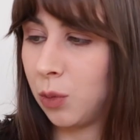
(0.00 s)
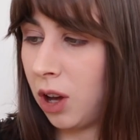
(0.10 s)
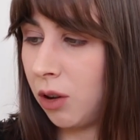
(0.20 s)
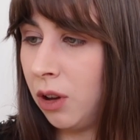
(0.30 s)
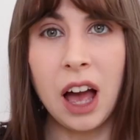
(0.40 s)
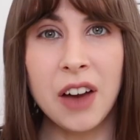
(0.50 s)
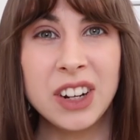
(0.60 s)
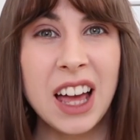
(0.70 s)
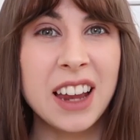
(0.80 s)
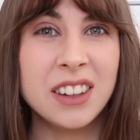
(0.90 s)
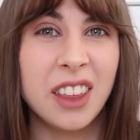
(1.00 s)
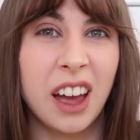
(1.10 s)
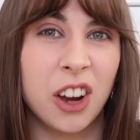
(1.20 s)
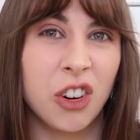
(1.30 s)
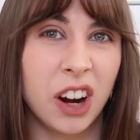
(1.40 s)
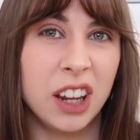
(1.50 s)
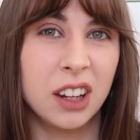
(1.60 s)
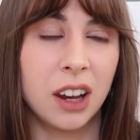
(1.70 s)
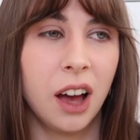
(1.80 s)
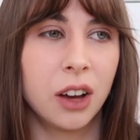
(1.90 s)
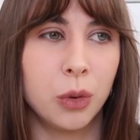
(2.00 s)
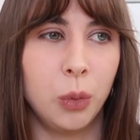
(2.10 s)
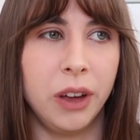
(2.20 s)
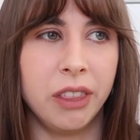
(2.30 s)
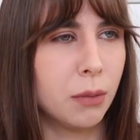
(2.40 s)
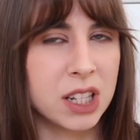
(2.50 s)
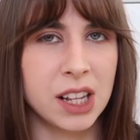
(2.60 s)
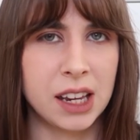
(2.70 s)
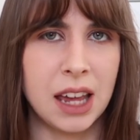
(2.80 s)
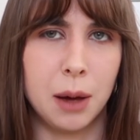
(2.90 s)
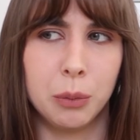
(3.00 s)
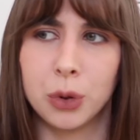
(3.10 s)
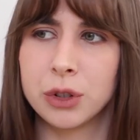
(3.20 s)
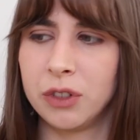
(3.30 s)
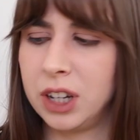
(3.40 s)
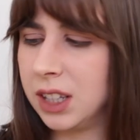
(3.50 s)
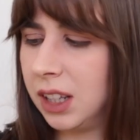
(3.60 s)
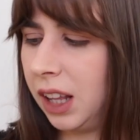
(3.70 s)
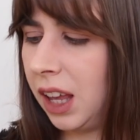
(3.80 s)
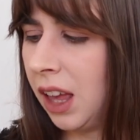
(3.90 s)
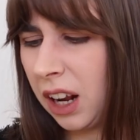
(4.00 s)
well. I haven't had that great luck with my second-hand books recently.